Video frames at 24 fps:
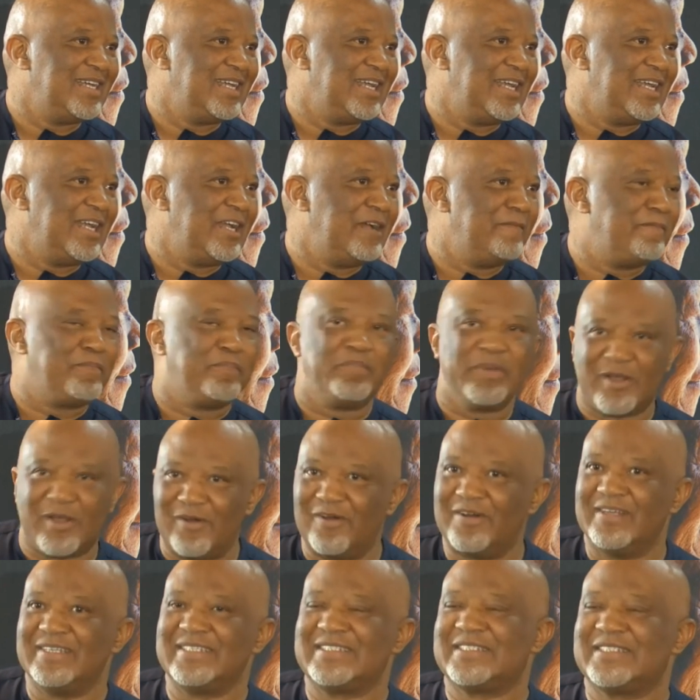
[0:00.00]
uh,
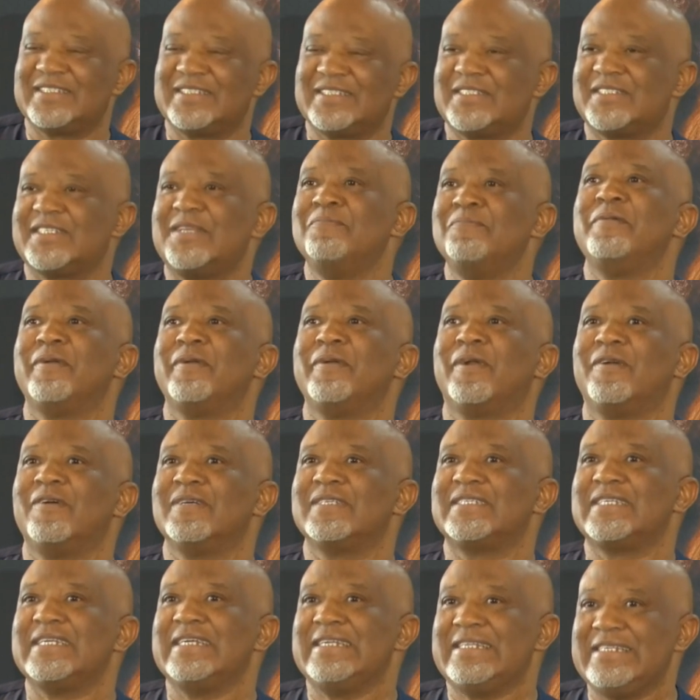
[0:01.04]
because, simply
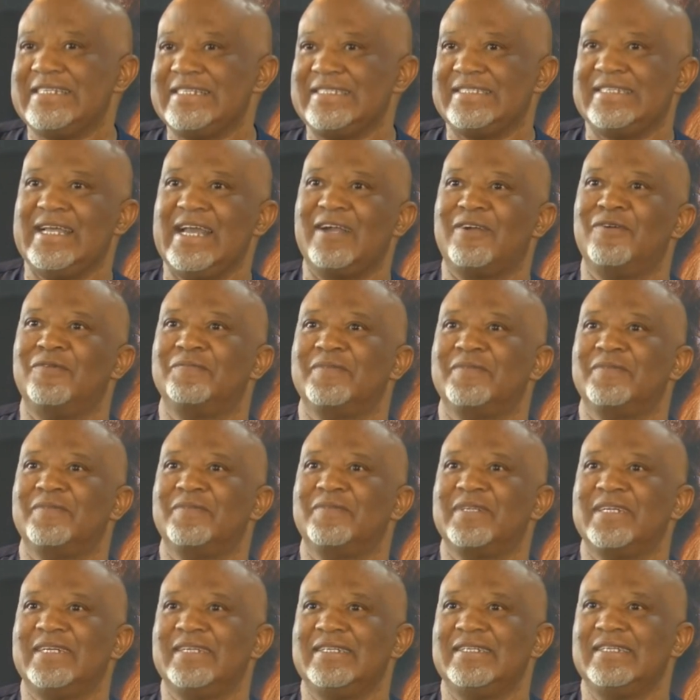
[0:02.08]
because it is their
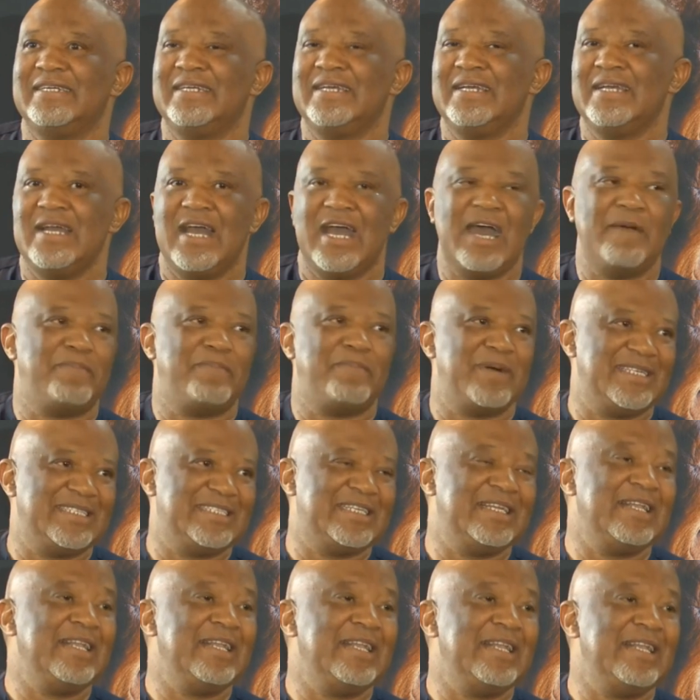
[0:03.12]
comrade. Up
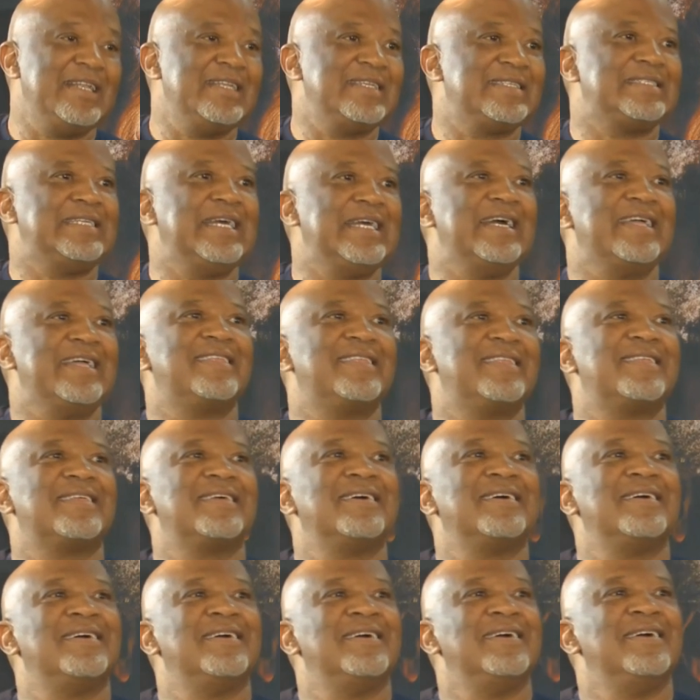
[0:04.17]
until his death,
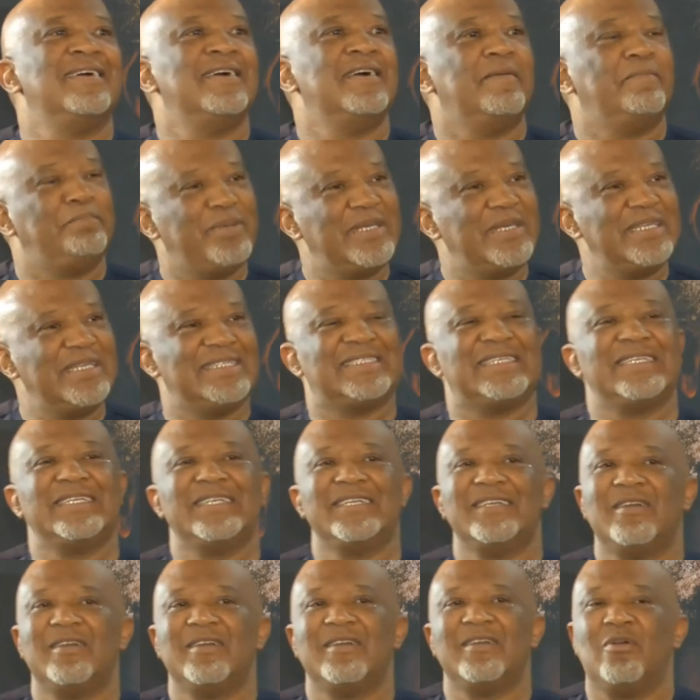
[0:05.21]
P
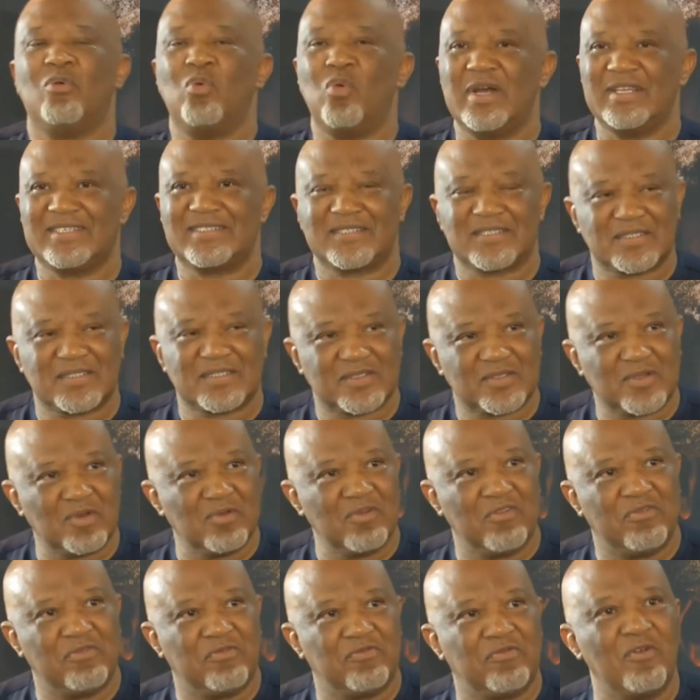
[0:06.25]
G was
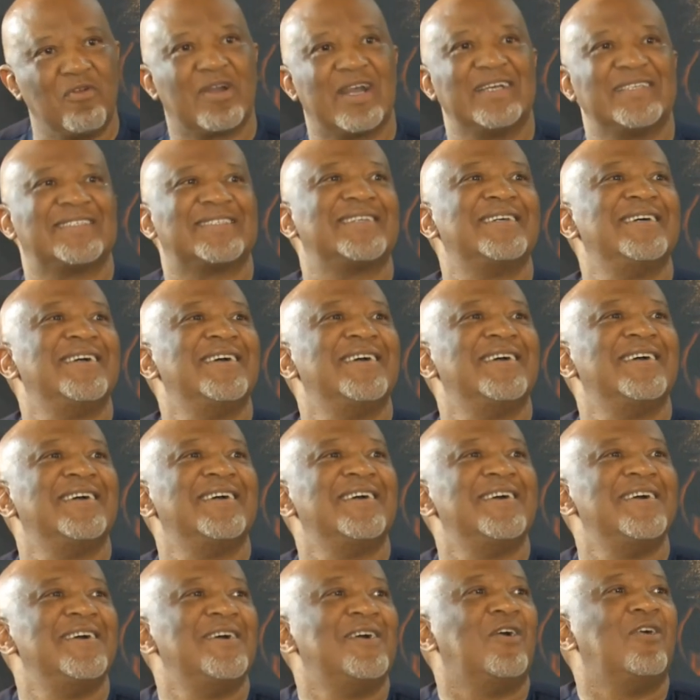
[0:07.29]
so focused
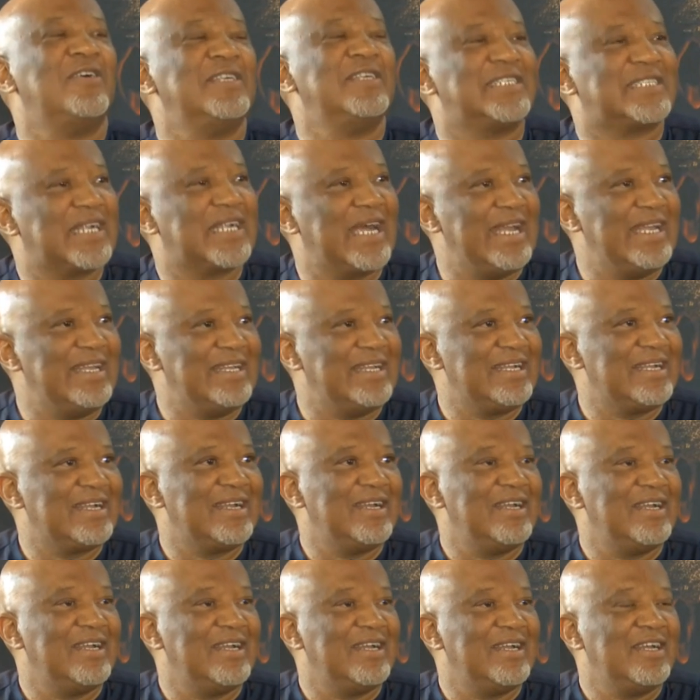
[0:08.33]
on trying
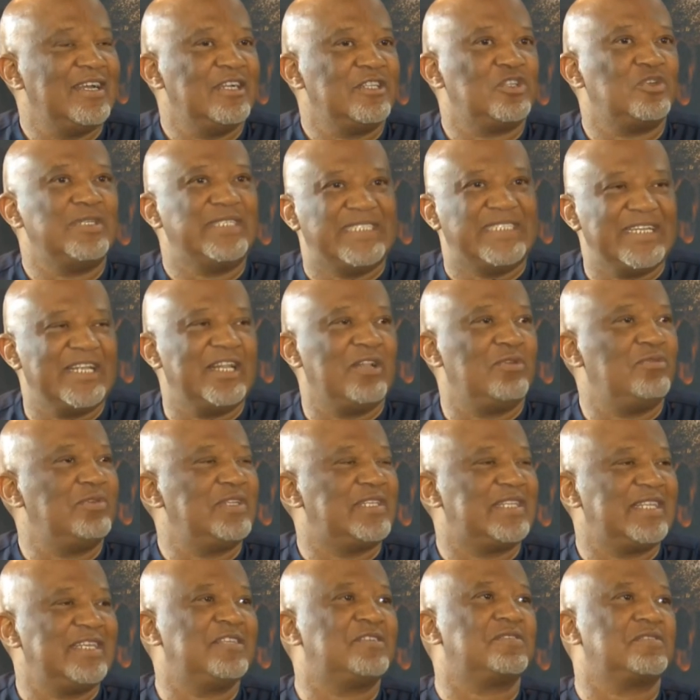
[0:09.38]
to deal with
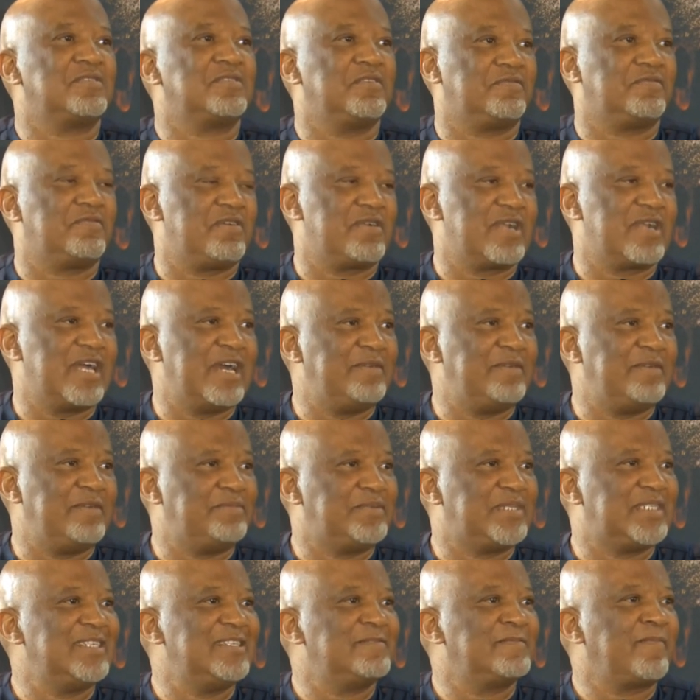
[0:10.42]
issues of
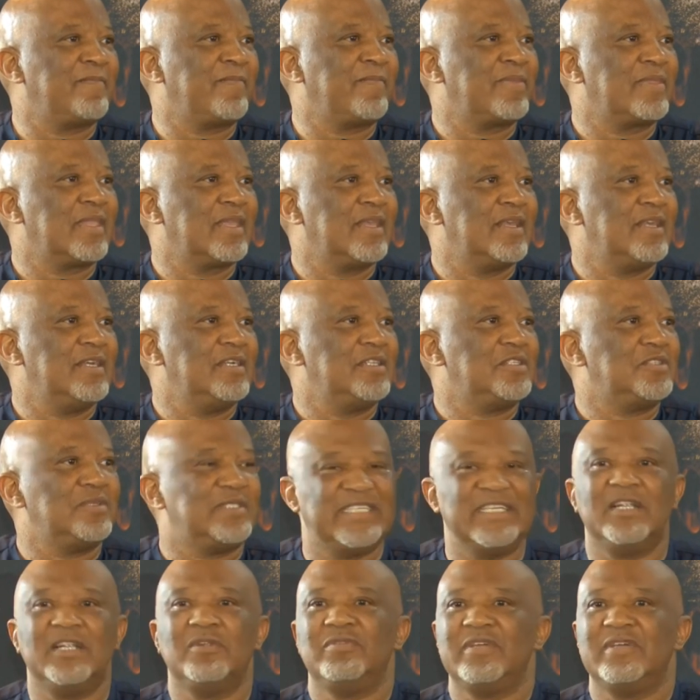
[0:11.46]
corruption,
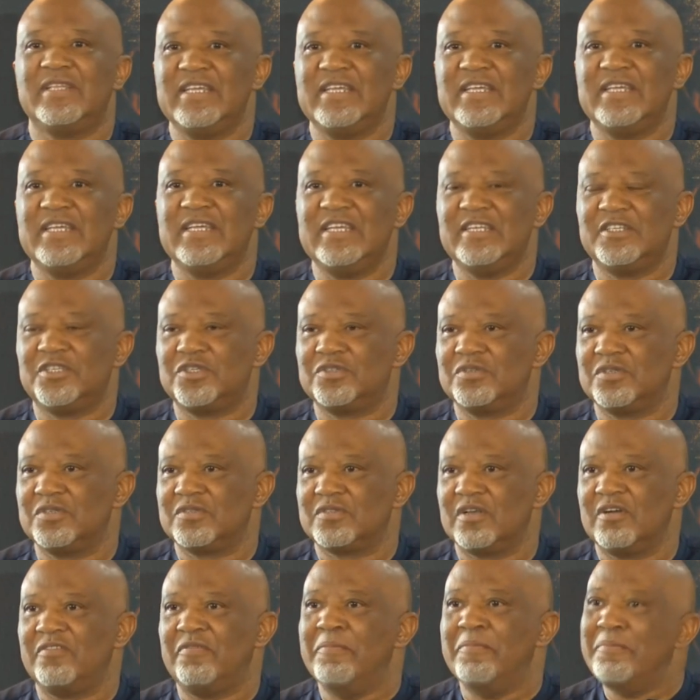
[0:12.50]
to deal with issues
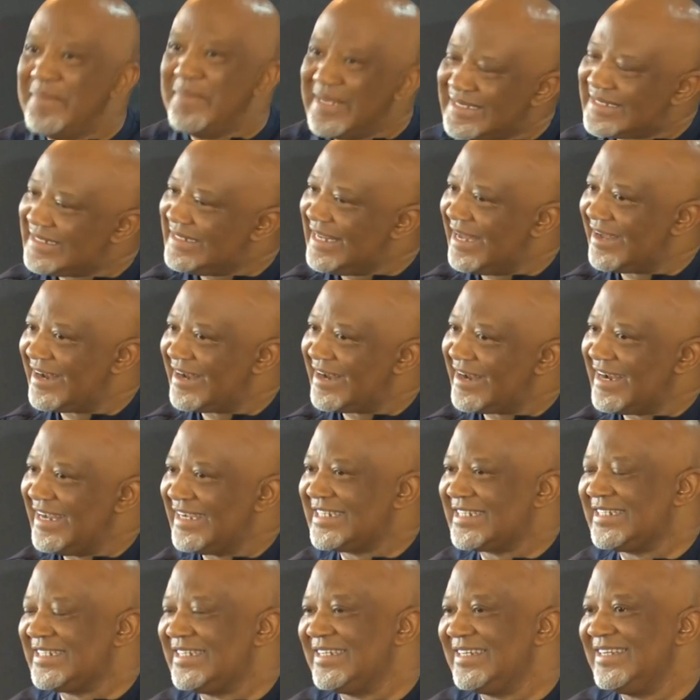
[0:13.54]
of
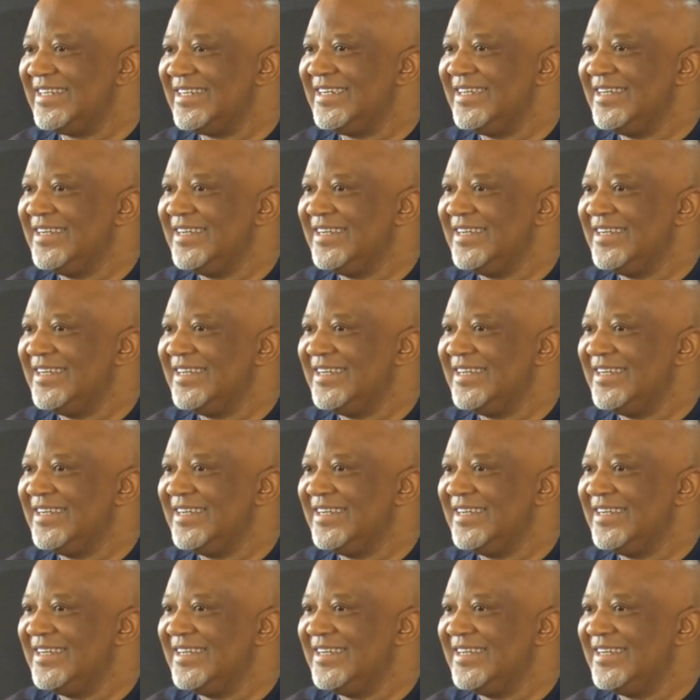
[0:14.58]
misdirection